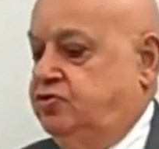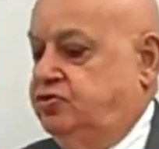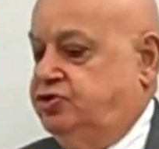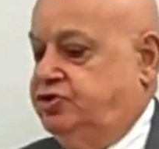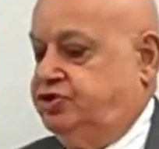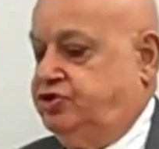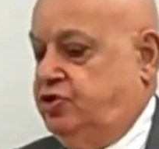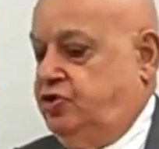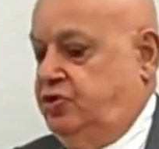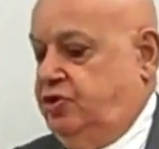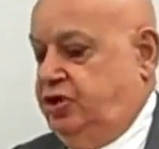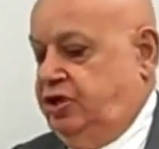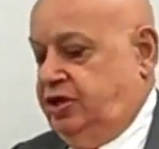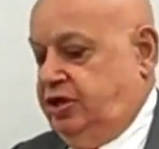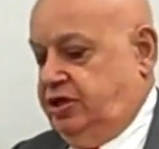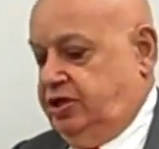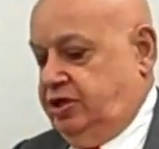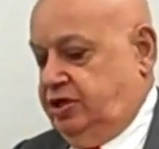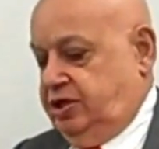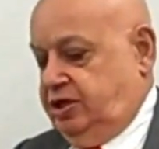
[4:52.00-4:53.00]
So
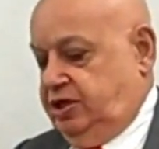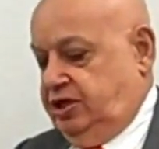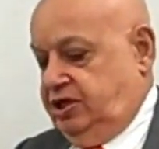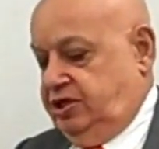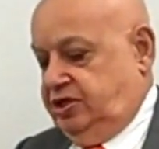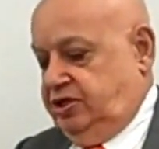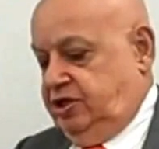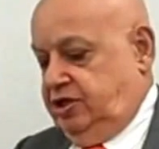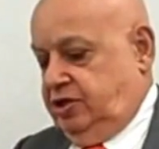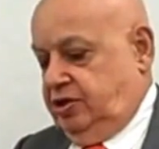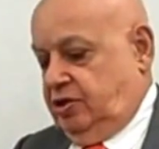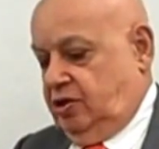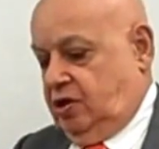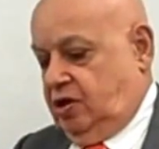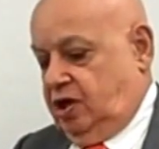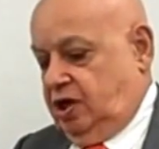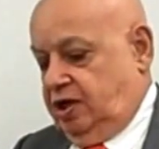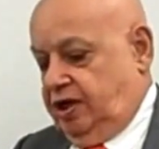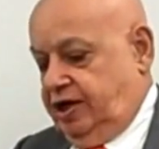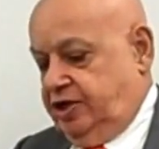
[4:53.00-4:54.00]

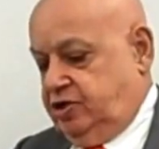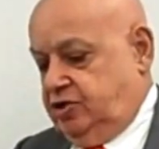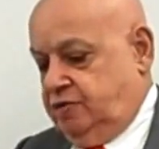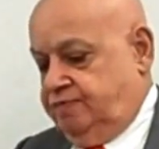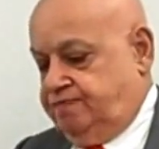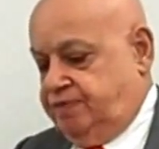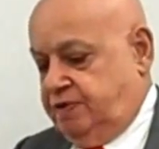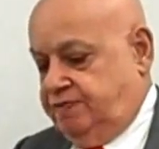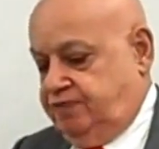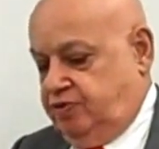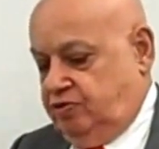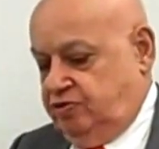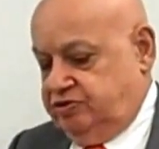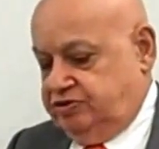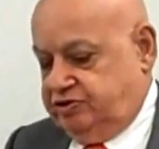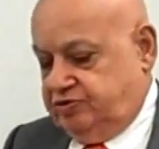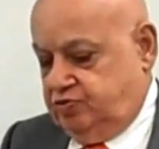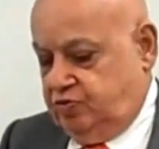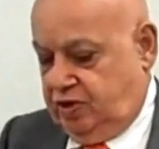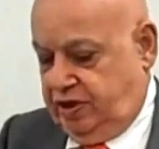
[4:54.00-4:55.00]
I'd like to
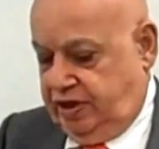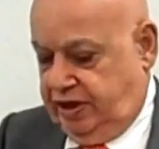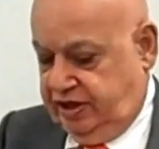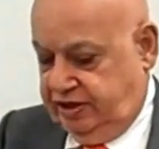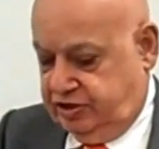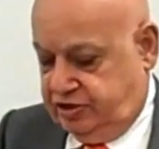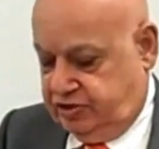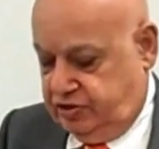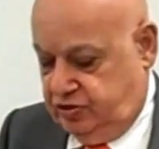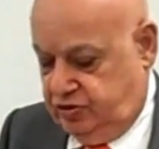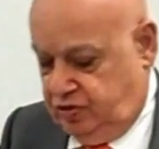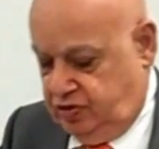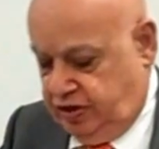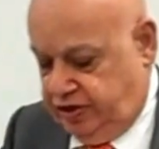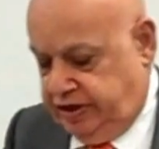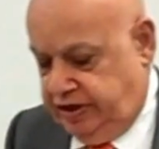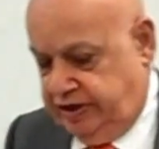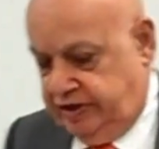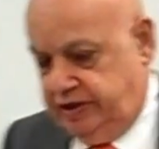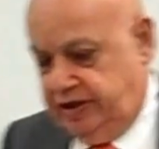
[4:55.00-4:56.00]
propose one has to
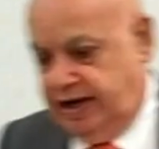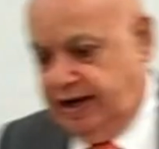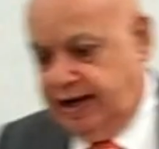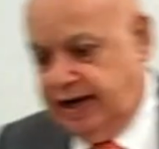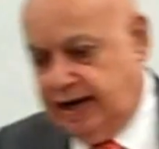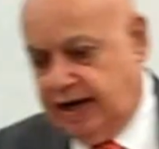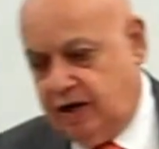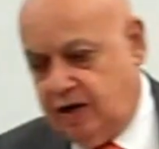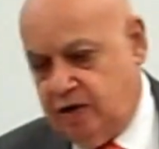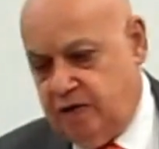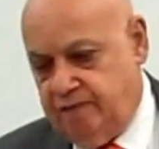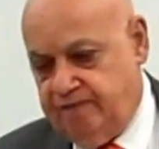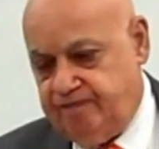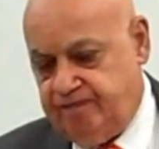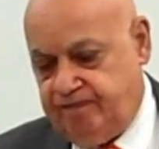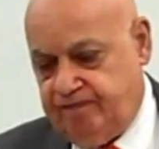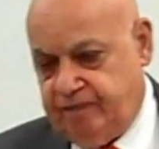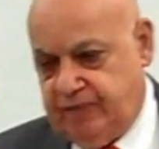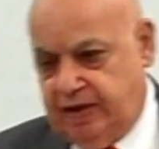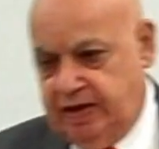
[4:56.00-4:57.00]
look at how
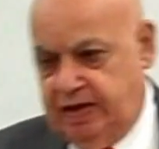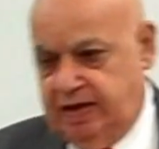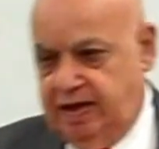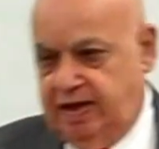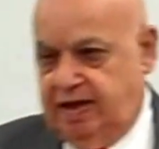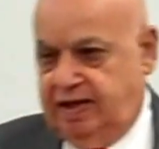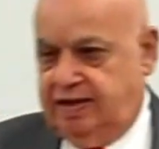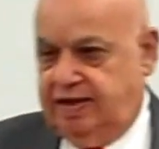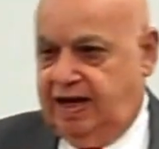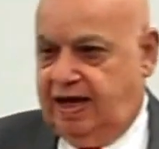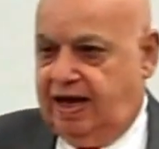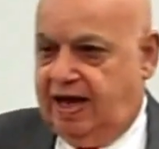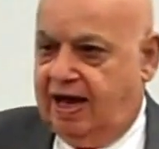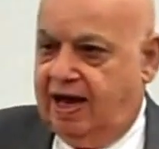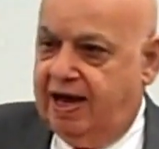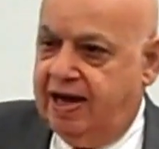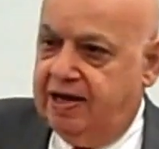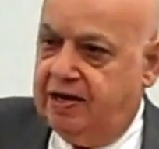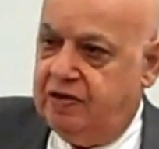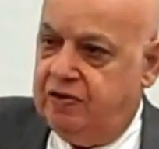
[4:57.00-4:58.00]
the
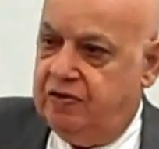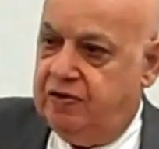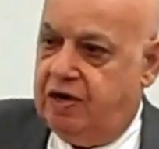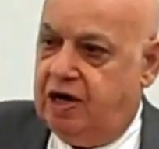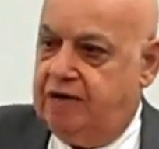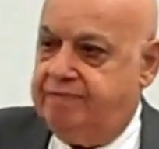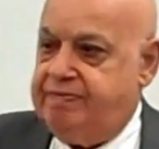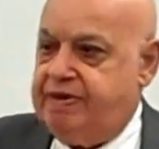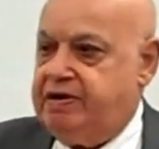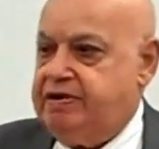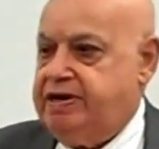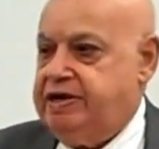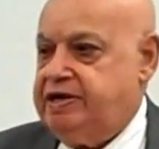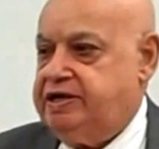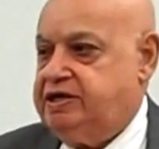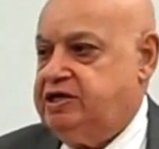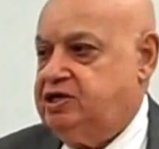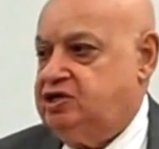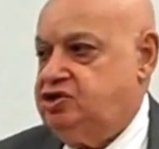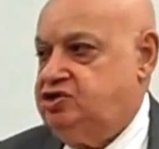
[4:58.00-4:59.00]

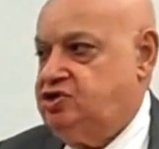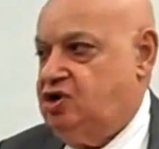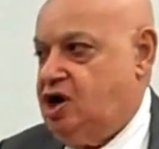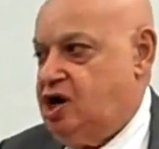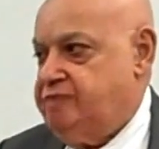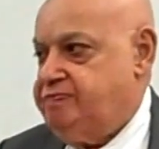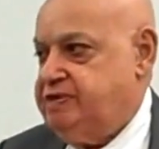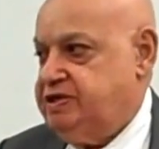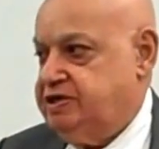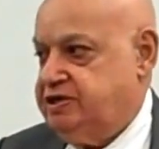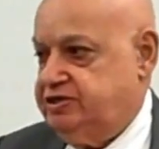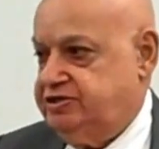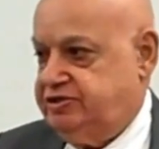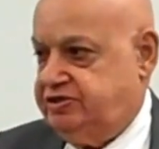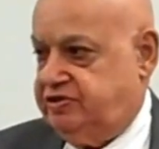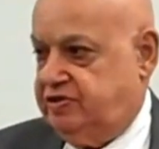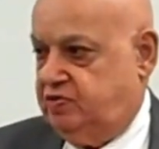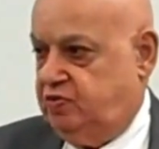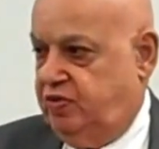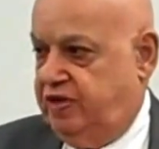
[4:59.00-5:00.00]
Anglo-American
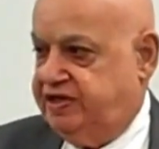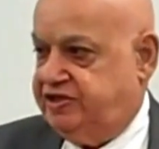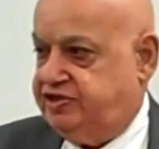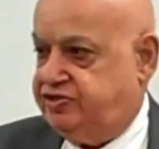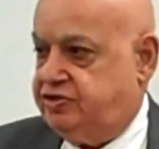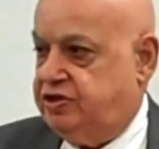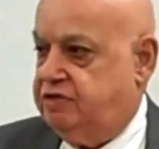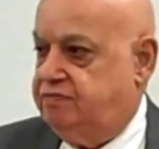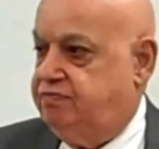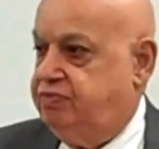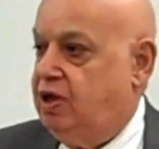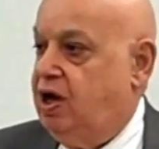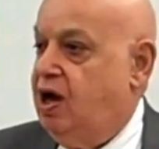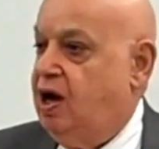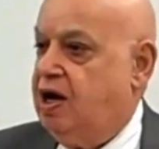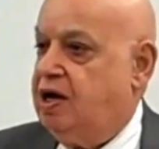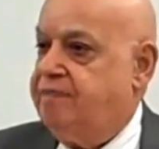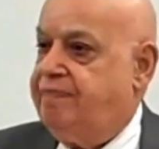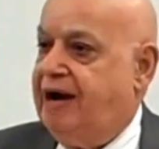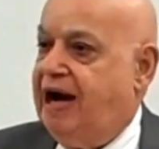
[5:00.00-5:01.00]
dominance of Western
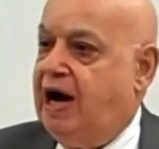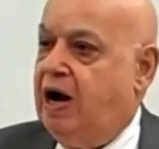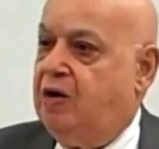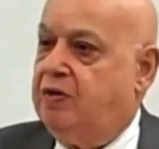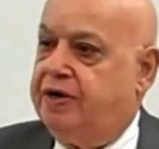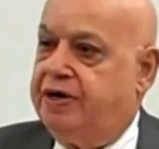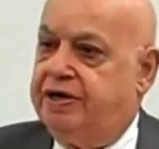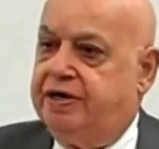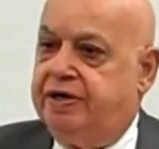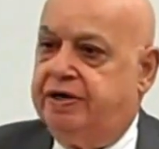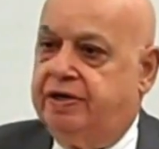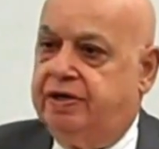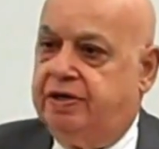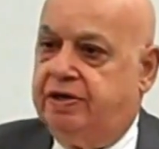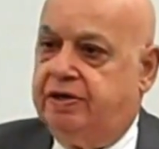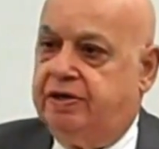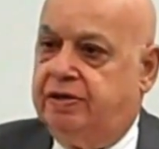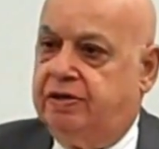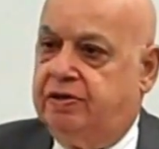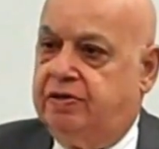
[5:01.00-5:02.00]
bloc power
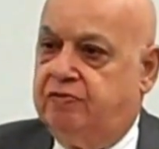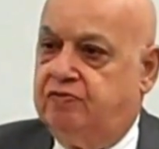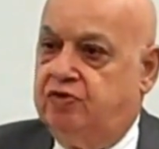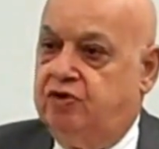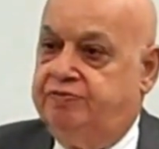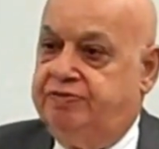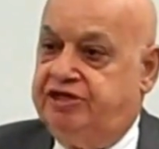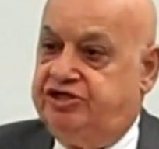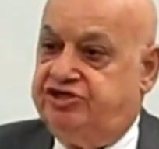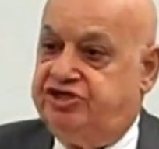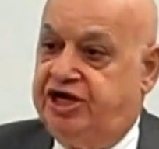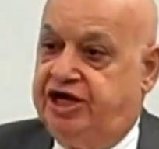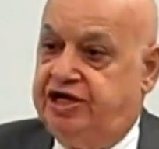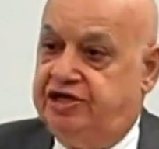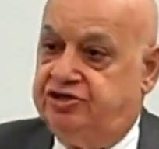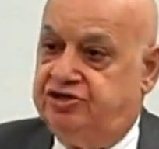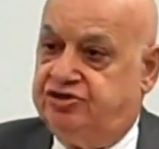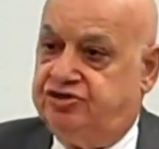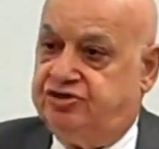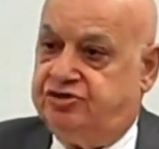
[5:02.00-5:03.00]
will be
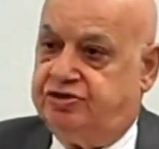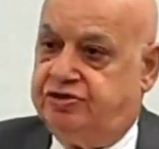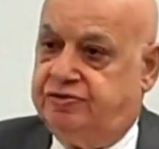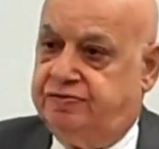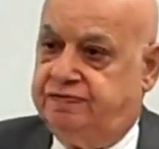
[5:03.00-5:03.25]
changed,